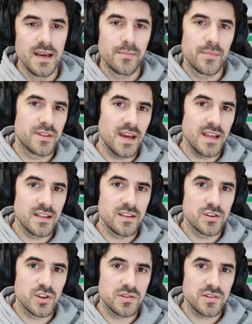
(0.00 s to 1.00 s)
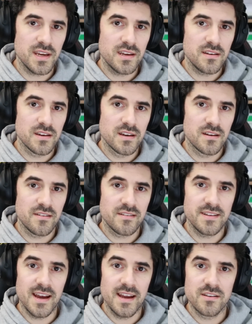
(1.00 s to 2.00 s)
But then just taking the
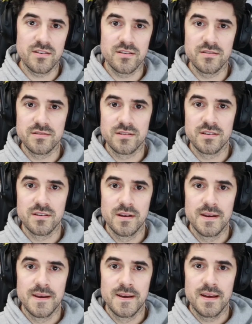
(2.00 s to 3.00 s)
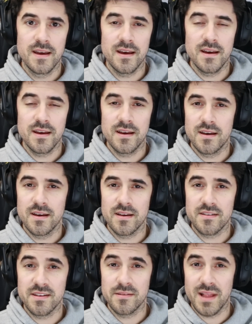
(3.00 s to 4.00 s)
standard
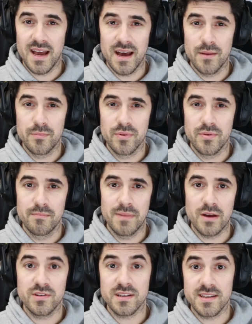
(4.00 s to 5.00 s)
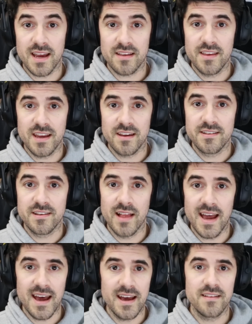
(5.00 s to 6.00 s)
SimLab mounting deck that I still
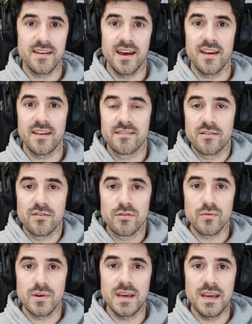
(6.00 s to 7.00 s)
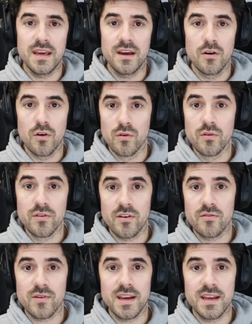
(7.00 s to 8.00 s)
has the 3 holes
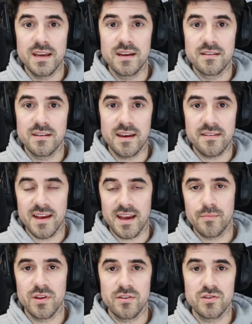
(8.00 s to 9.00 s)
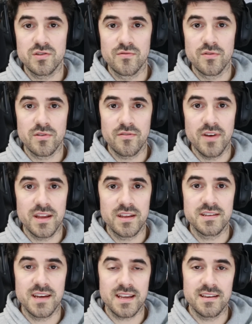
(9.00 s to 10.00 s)
already in the exact position for the
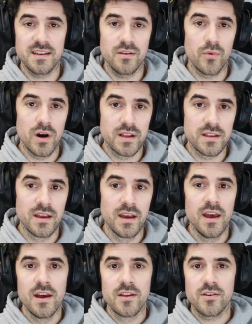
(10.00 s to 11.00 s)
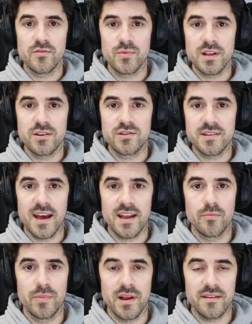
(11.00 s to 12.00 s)
Fanatec DD1. So I really just had
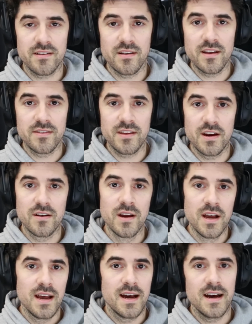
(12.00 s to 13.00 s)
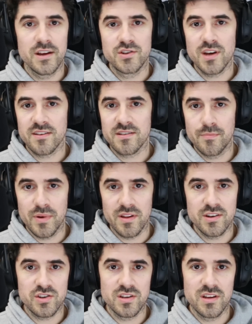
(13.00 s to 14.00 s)
to place it on there, adjust the
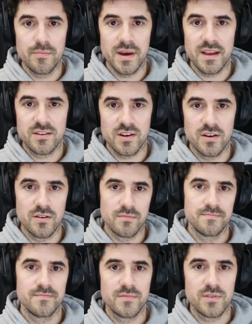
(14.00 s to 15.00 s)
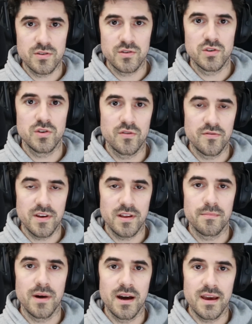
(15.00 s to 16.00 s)
position a bit so to
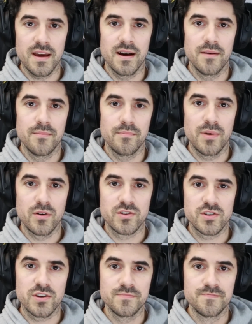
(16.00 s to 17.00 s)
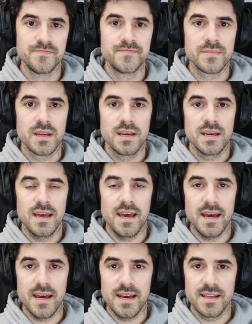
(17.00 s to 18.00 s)
fit my poster,
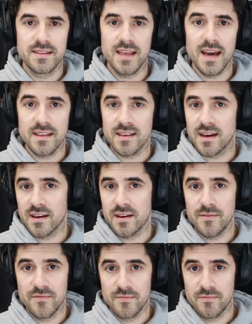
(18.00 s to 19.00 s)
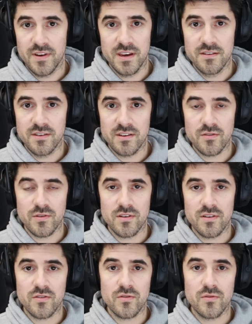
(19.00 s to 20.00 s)
and then I fit in the
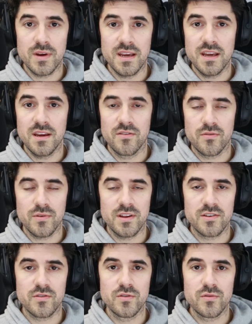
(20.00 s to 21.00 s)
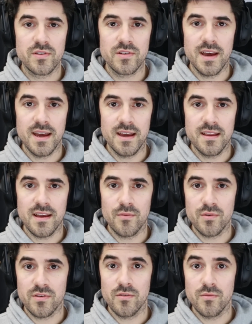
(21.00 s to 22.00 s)
three screws, and I
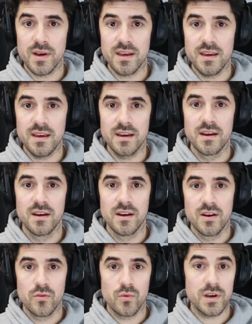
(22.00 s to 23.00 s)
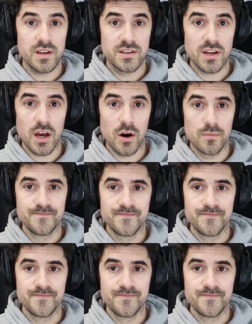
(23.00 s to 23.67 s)
was already ready to go.